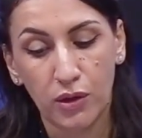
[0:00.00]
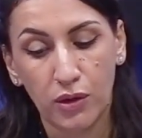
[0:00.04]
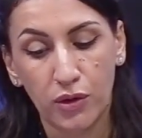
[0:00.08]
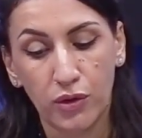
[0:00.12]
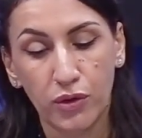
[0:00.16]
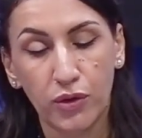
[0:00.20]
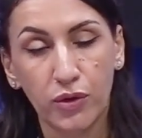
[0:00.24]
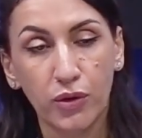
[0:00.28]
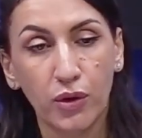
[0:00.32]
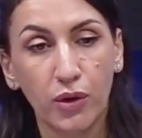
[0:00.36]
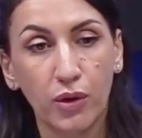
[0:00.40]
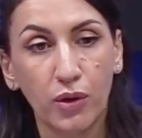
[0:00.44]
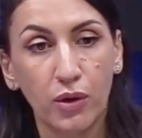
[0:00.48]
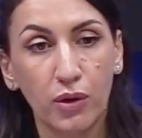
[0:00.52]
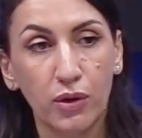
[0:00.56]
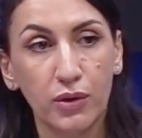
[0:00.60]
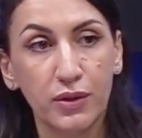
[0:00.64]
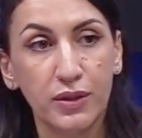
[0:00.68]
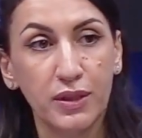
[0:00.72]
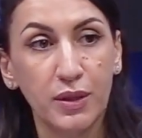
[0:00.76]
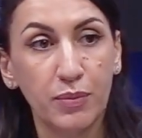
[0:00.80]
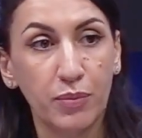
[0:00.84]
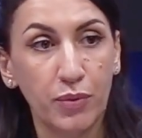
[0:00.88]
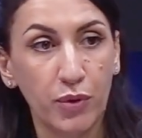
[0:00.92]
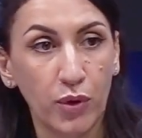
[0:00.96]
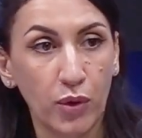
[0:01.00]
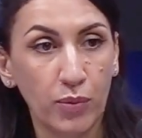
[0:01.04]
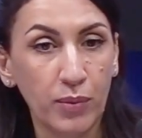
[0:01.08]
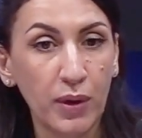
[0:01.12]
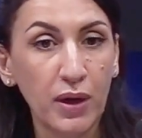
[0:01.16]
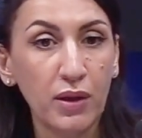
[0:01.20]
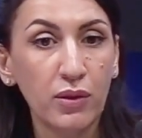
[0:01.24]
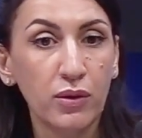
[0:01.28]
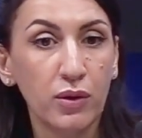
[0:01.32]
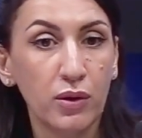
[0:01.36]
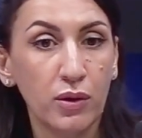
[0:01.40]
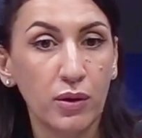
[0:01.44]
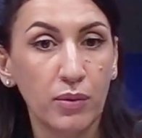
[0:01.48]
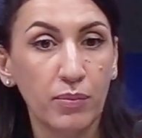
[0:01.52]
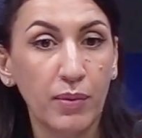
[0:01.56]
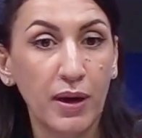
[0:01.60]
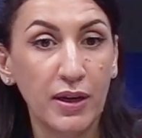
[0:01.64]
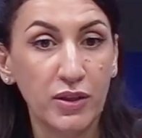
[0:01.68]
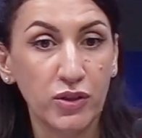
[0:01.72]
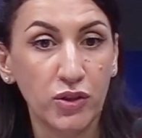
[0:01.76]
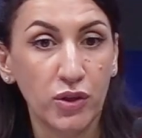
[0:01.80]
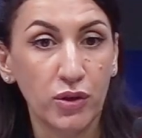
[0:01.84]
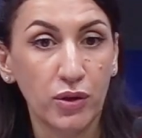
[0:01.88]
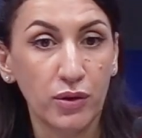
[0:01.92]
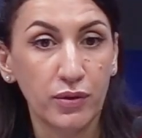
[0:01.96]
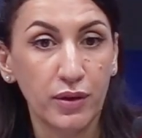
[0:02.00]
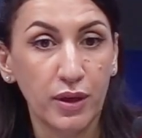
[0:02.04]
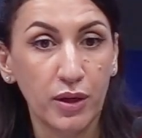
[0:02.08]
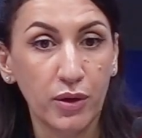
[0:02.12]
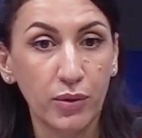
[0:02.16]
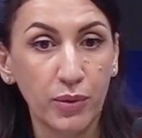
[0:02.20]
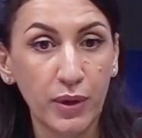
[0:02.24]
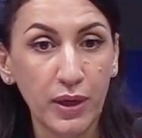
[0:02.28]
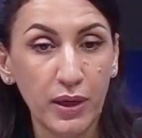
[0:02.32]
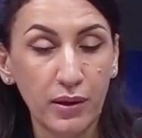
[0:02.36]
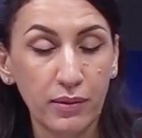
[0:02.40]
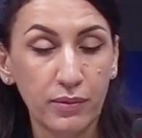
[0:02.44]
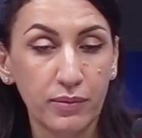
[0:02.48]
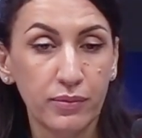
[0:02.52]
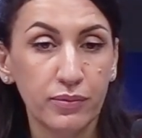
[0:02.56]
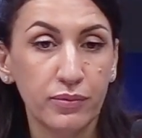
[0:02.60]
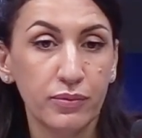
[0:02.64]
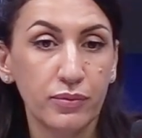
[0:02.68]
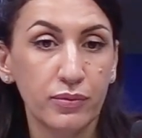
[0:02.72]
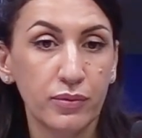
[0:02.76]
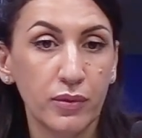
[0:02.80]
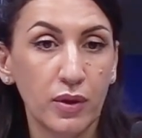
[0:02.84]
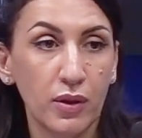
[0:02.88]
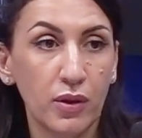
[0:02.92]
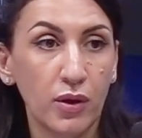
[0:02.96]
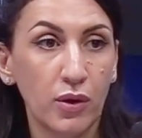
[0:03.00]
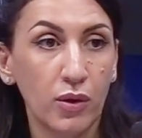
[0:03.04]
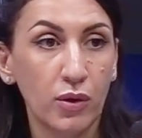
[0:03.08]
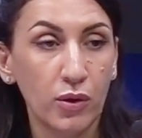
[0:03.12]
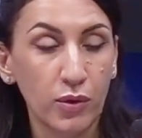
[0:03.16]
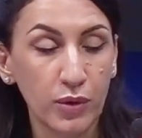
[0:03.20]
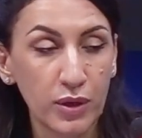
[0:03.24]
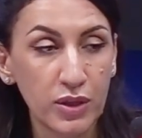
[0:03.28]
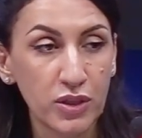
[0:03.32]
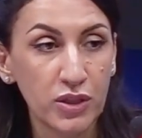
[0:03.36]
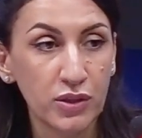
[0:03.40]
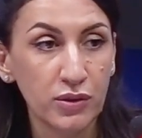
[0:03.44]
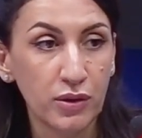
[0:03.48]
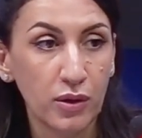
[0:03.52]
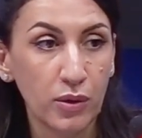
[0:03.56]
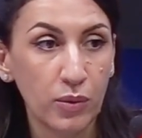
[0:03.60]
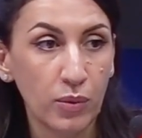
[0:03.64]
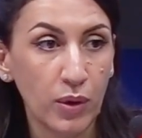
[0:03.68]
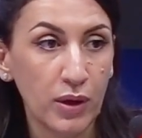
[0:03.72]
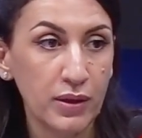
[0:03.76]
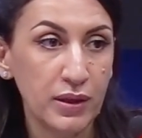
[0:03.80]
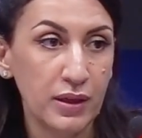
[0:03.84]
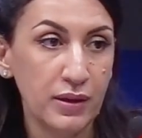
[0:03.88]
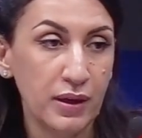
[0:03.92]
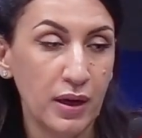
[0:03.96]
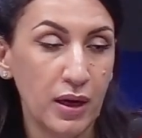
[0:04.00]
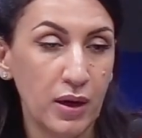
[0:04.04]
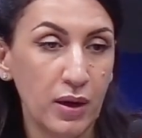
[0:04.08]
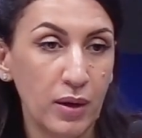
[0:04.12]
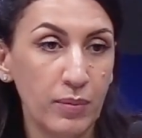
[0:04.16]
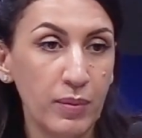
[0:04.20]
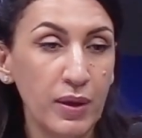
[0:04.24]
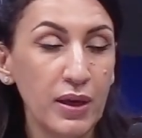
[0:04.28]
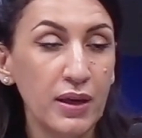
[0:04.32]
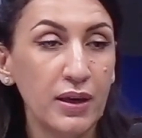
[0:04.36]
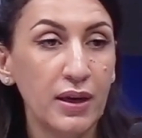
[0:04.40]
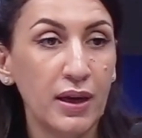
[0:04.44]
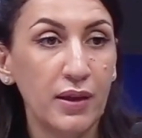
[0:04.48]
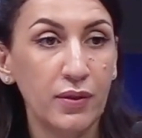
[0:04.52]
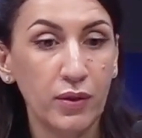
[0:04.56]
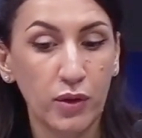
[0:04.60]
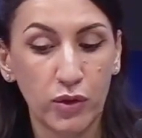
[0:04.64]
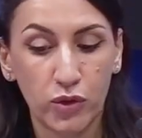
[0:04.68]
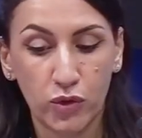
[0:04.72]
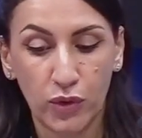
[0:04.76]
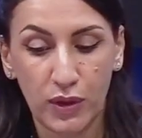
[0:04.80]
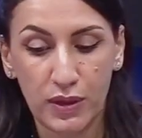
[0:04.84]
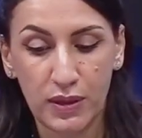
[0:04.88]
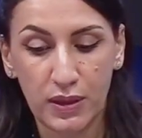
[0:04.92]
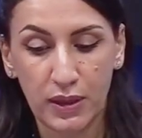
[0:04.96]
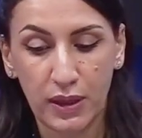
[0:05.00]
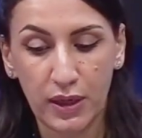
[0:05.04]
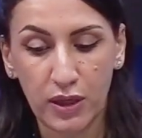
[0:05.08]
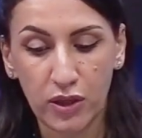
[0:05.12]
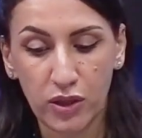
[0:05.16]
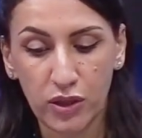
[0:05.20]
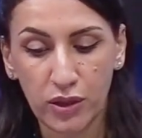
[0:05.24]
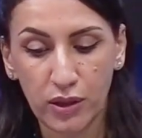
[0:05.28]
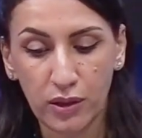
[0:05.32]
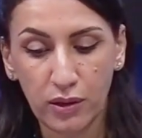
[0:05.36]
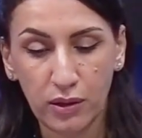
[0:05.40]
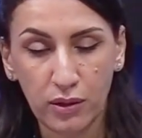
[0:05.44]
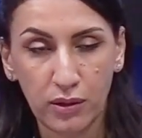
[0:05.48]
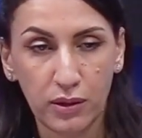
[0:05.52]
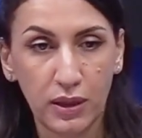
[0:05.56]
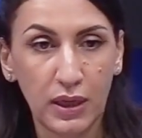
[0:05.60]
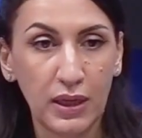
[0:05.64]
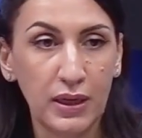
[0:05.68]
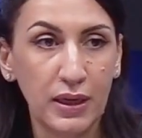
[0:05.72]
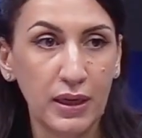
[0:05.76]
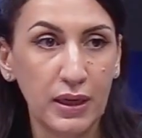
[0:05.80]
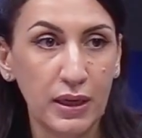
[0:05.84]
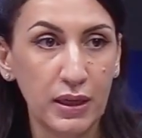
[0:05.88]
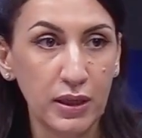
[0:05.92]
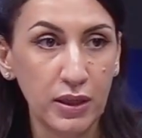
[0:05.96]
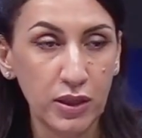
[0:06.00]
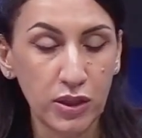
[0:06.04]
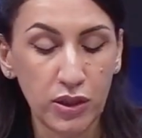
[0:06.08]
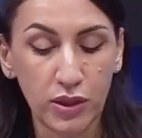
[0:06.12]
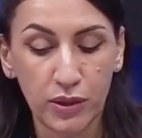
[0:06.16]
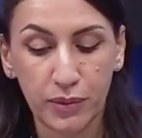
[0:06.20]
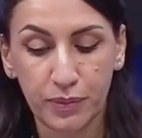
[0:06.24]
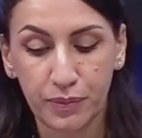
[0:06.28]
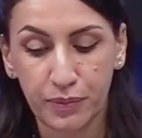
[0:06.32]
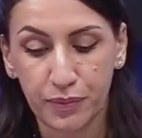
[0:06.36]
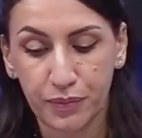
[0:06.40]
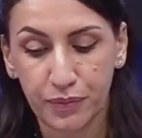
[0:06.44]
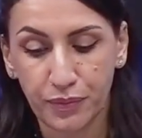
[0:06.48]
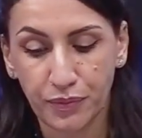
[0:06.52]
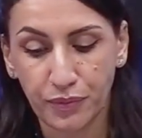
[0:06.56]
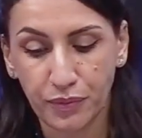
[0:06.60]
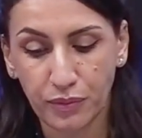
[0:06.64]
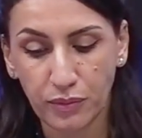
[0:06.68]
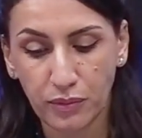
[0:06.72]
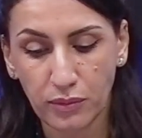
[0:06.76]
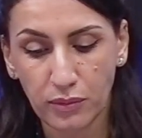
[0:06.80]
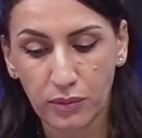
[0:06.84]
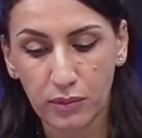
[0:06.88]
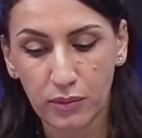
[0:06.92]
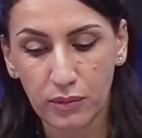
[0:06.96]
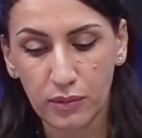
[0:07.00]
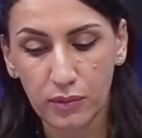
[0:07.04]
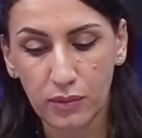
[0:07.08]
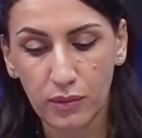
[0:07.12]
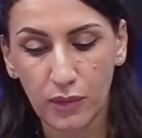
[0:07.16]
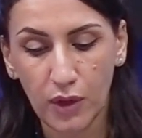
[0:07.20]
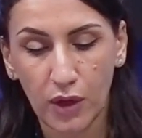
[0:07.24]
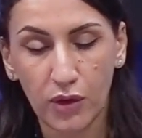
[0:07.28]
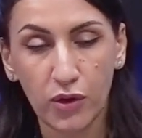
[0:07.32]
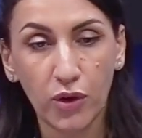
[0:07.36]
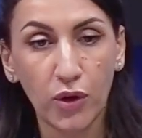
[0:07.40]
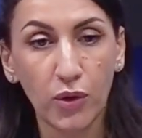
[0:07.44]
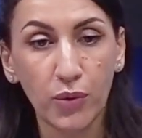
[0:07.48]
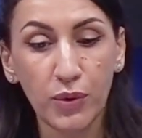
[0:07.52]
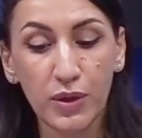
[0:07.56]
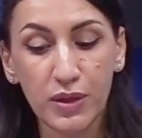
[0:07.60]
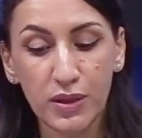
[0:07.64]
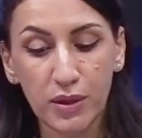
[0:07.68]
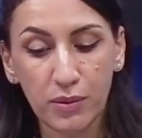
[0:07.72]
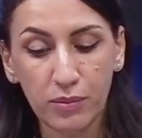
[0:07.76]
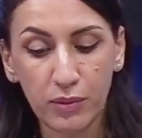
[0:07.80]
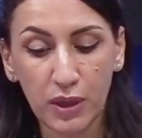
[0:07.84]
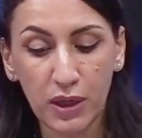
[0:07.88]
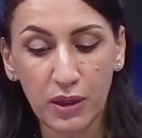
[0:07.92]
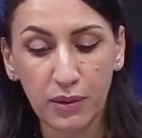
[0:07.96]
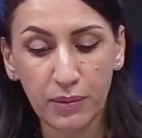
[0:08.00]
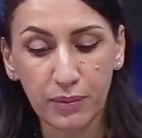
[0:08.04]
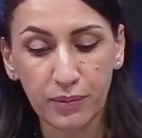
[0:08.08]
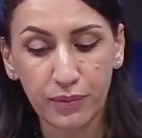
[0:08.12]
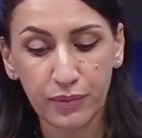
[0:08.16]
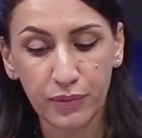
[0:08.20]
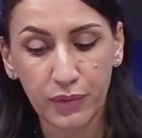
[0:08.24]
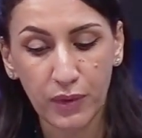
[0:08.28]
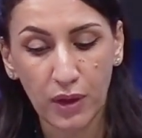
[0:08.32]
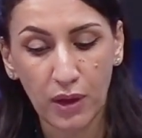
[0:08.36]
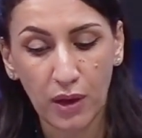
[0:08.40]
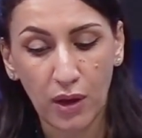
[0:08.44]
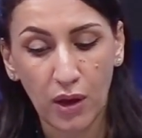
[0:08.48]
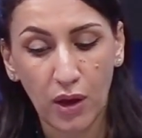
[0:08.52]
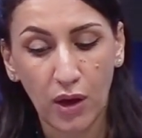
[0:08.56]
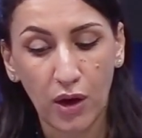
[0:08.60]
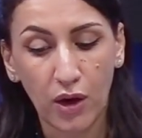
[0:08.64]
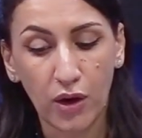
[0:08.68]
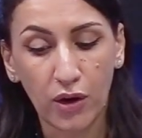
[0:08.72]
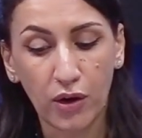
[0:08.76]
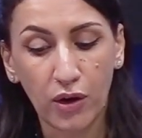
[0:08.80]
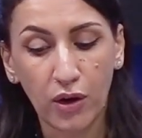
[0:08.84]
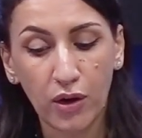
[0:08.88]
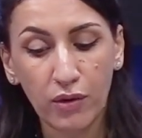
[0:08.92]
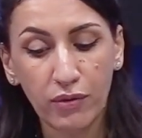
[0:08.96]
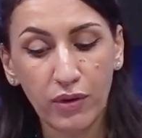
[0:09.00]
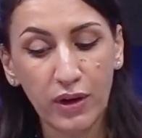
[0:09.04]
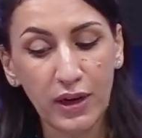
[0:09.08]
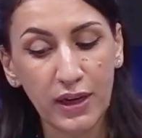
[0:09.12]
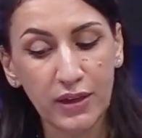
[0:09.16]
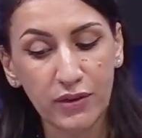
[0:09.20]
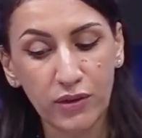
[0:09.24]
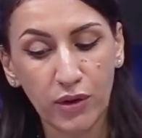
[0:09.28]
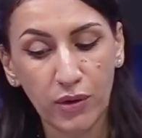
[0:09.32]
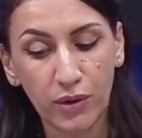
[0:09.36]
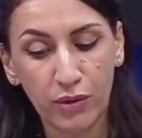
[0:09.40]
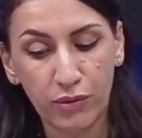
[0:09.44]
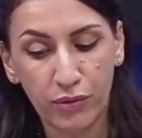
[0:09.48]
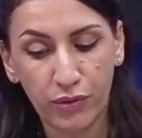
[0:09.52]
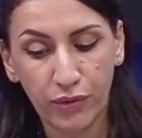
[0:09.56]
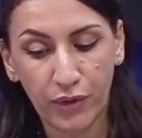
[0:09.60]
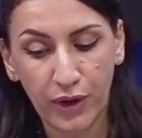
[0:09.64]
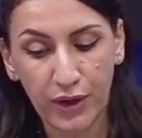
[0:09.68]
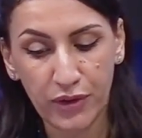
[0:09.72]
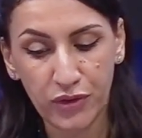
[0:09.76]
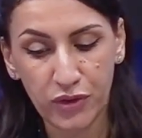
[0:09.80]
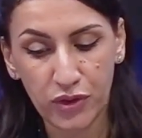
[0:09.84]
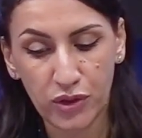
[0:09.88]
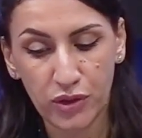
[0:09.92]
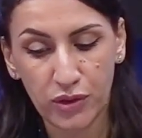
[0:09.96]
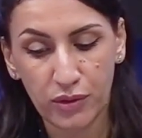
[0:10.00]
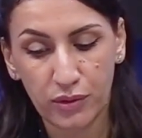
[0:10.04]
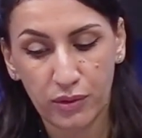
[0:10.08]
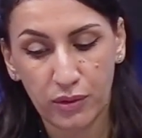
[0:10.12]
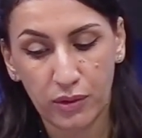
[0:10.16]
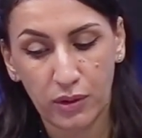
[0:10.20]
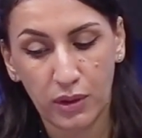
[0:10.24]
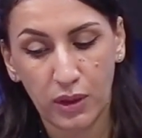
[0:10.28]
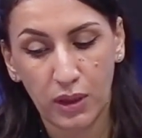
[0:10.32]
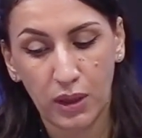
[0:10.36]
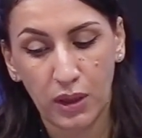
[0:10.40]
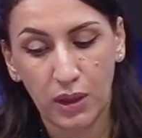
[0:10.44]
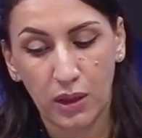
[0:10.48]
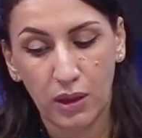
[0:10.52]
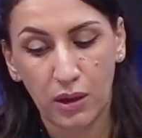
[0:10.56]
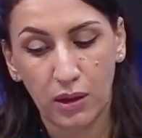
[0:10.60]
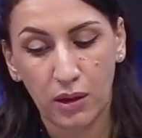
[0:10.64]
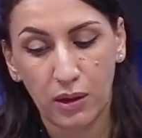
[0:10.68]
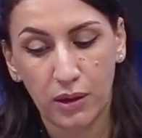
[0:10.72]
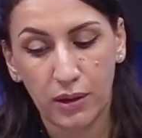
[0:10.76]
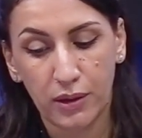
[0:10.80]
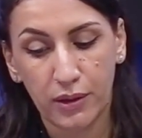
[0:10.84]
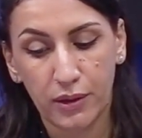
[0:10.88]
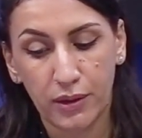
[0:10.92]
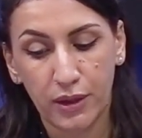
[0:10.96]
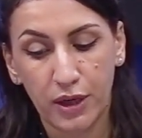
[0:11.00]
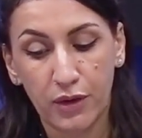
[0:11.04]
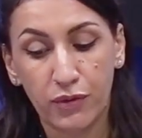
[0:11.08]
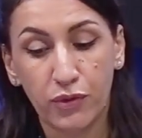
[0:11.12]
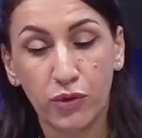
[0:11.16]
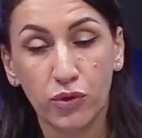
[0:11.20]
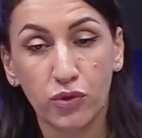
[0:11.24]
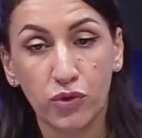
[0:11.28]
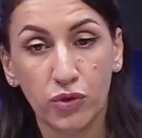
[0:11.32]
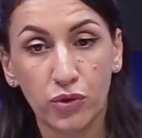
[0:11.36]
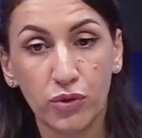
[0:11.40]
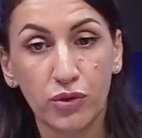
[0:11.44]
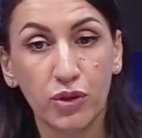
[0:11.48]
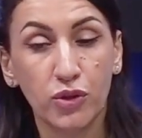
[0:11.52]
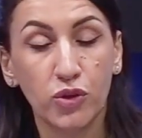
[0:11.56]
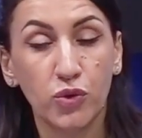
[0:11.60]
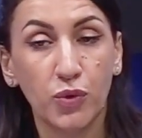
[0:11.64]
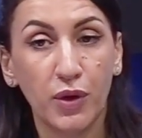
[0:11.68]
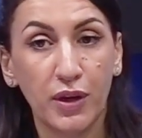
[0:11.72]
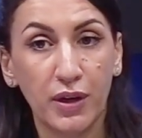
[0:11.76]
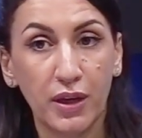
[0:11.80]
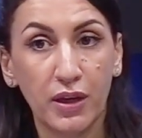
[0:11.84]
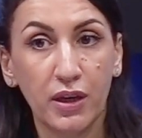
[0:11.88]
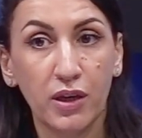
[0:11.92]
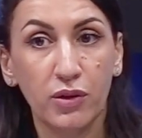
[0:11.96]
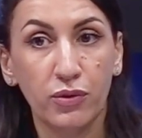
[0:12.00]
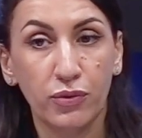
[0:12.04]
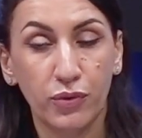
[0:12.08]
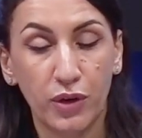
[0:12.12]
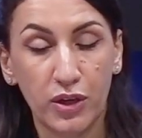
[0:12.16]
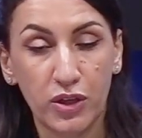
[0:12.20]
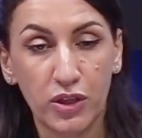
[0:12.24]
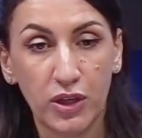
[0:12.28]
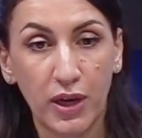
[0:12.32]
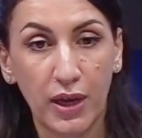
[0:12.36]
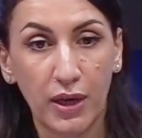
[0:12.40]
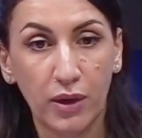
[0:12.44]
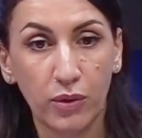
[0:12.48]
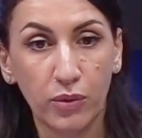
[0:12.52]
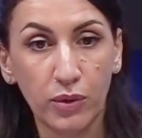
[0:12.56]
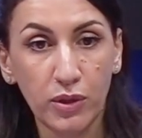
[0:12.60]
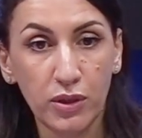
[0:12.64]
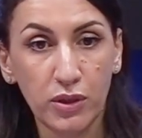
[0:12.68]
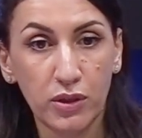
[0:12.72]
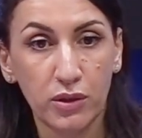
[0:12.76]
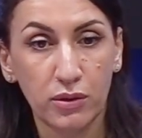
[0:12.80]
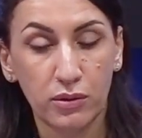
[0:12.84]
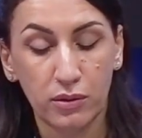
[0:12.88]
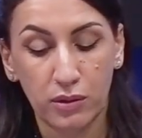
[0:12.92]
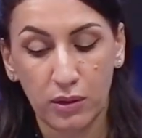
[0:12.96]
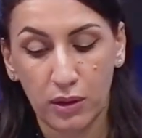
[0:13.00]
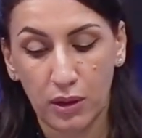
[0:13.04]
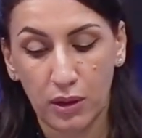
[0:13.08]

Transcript: Your diploma, the bachelor degree, the original one in Arabic and the translation in English. Your resume, a cover letter in French, uh, if you choose a training in French language.